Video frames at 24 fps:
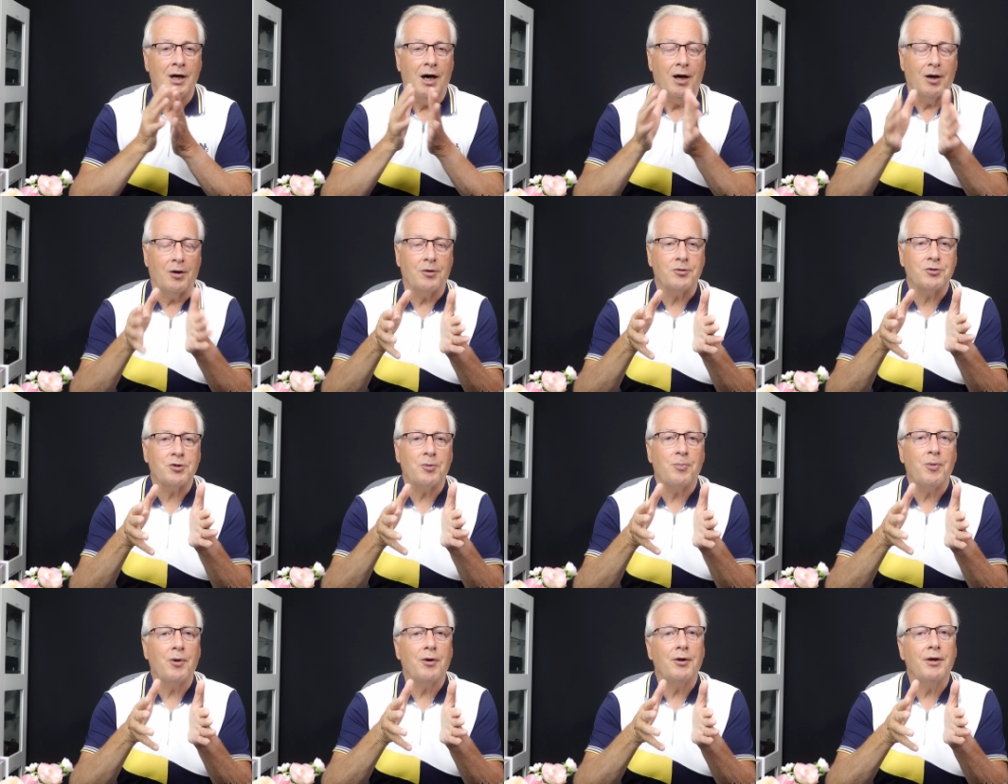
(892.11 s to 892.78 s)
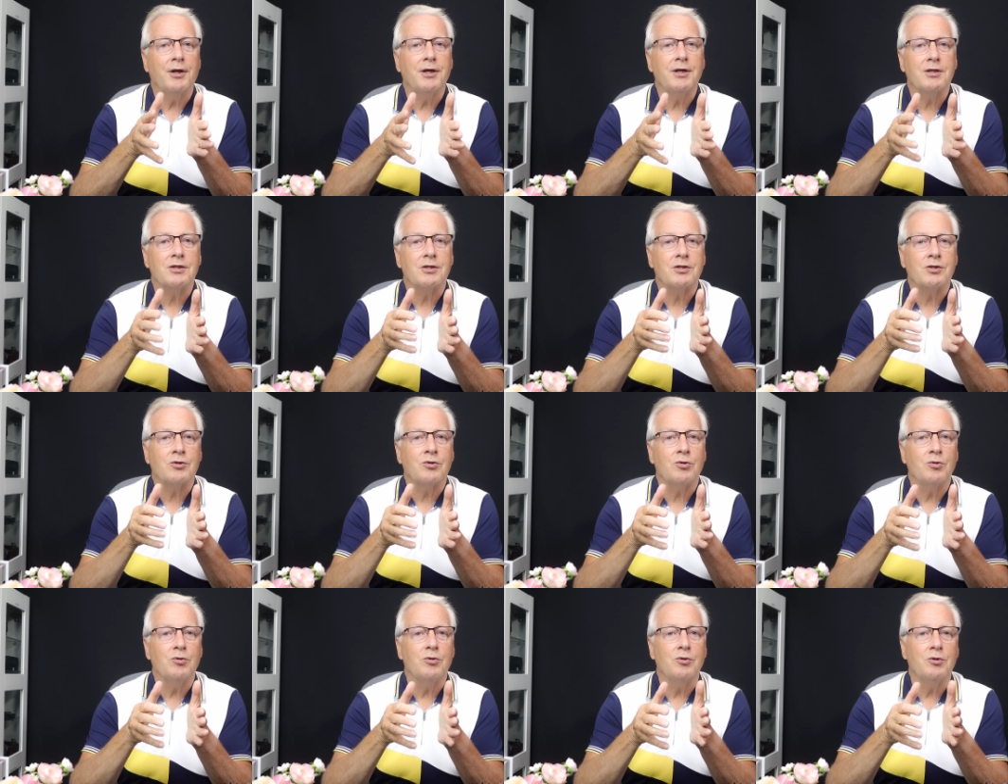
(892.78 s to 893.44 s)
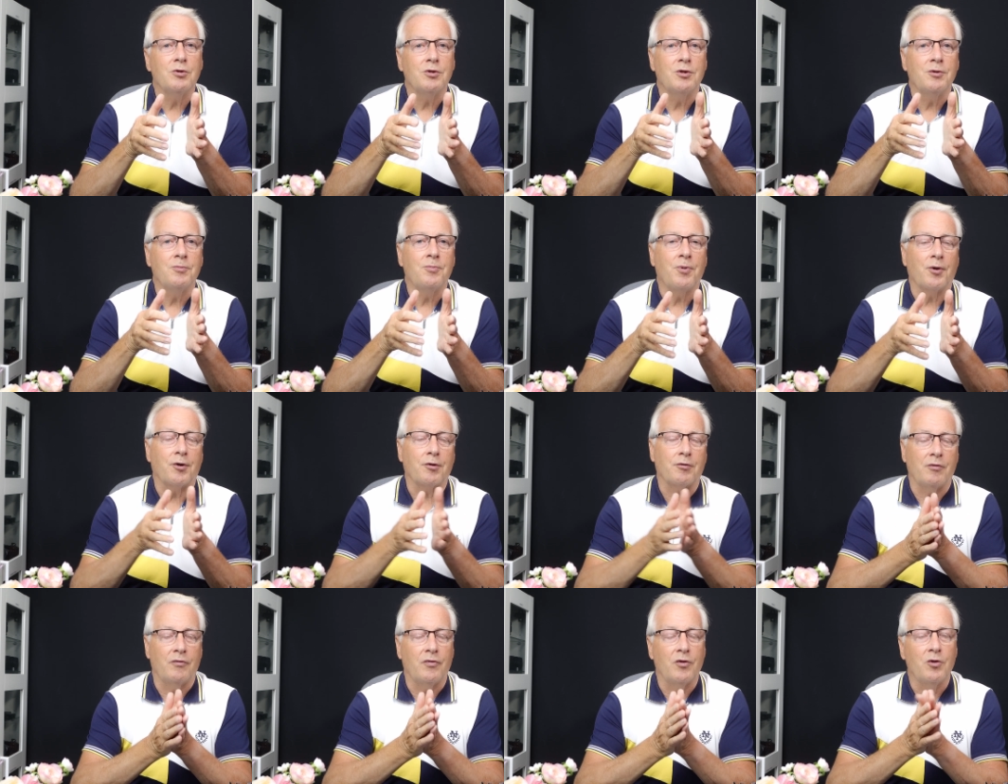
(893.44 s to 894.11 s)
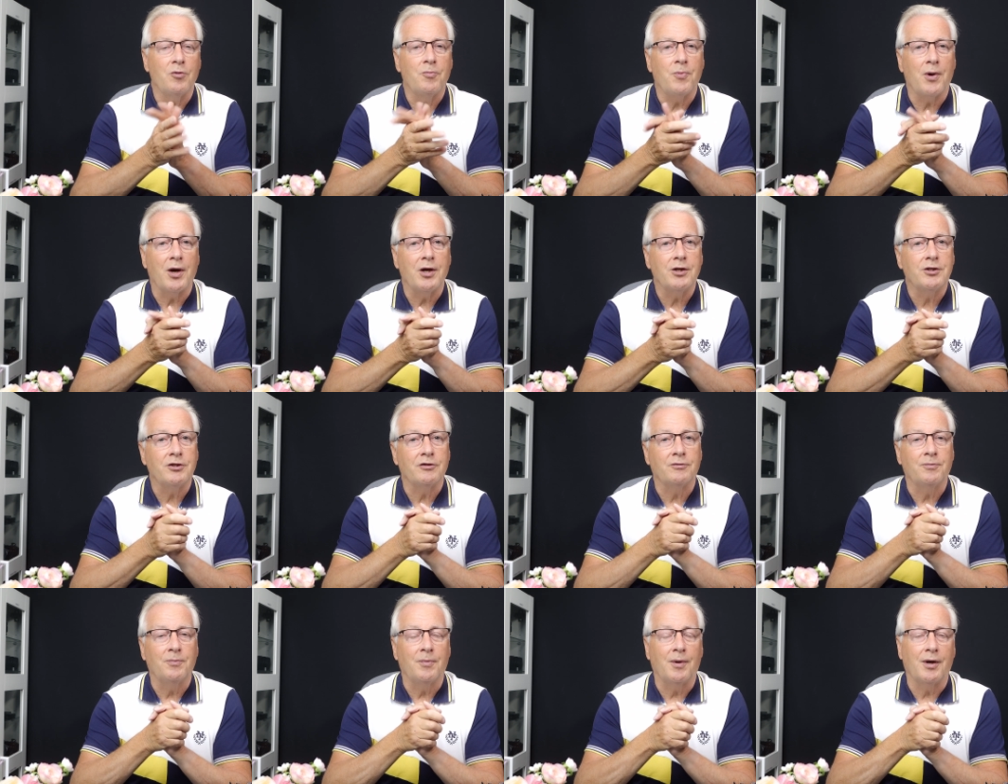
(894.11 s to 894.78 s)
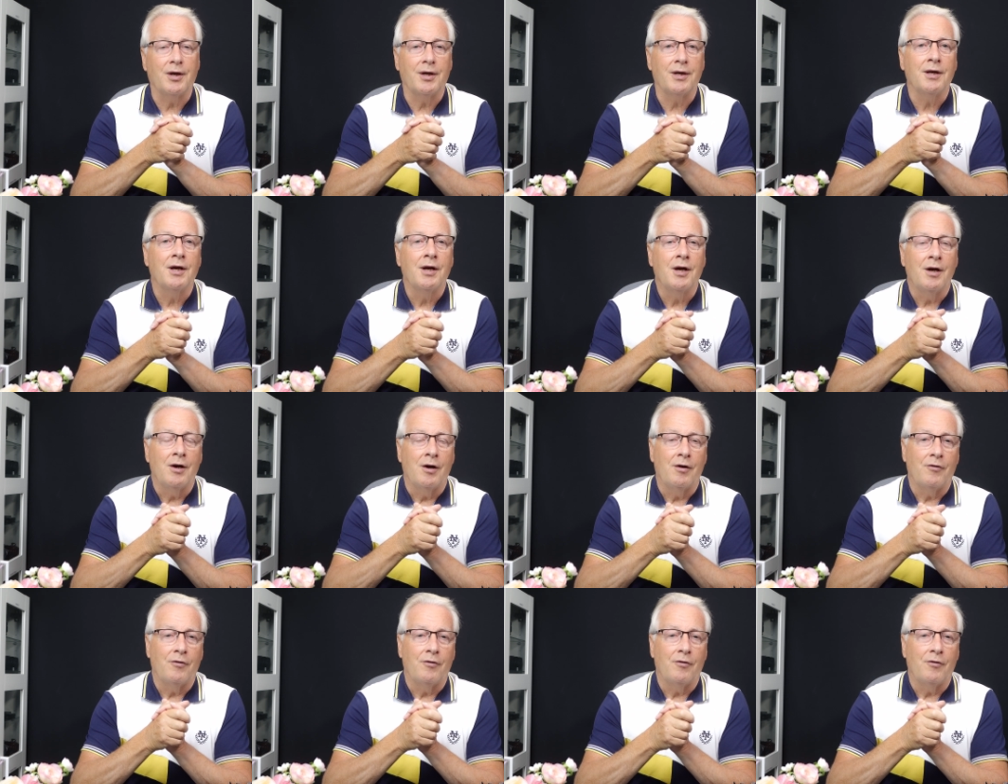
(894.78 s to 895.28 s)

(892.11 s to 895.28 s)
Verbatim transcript: I'll also put links to the product review page of my